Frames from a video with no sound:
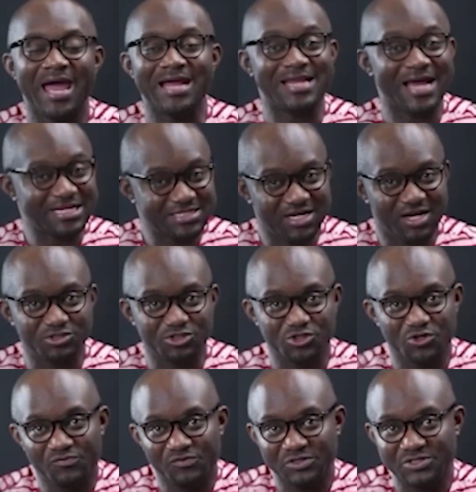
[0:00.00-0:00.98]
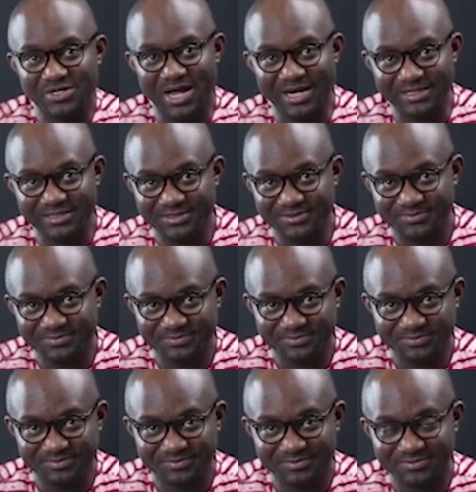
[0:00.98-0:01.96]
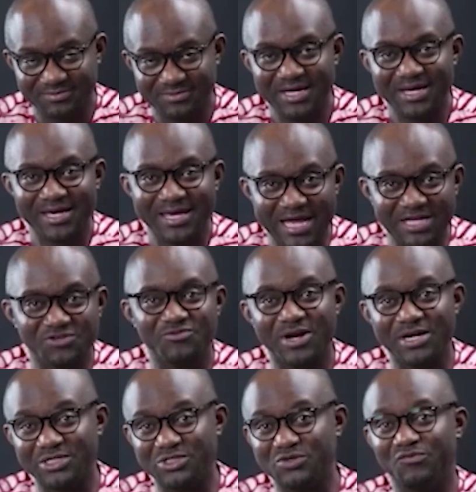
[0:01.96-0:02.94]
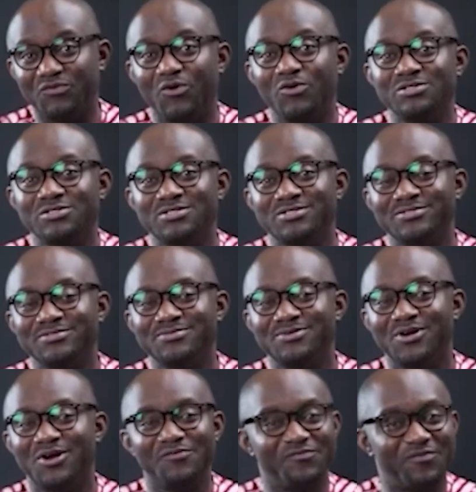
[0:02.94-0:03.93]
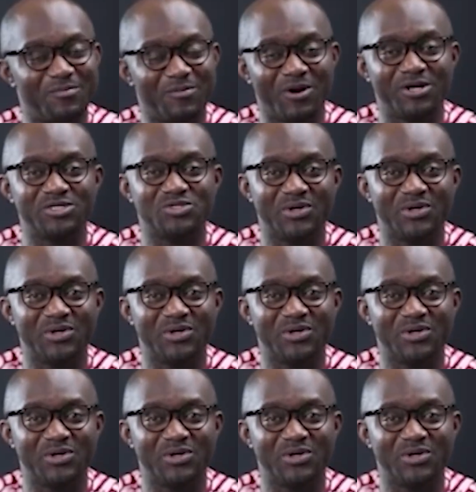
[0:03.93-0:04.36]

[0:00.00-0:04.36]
And that's our show for tonight. Get ready to vote on February